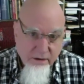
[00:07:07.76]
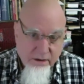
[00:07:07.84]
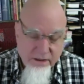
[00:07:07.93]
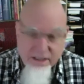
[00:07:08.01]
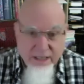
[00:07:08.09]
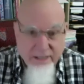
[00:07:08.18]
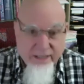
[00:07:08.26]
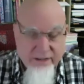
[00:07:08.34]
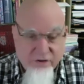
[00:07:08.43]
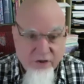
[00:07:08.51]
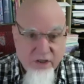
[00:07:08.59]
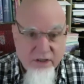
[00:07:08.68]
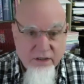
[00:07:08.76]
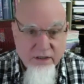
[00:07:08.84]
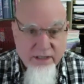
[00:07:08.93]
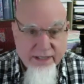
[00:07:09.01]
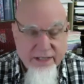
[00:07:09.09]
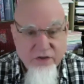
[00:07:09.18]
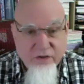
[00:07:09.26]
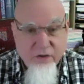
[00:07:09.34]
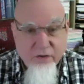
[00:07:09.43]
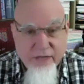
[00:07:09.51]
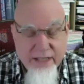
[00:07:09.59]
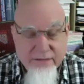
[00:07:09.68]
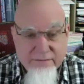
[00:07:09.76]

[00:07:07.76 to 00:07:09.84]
because I like to talk. I guess you know that.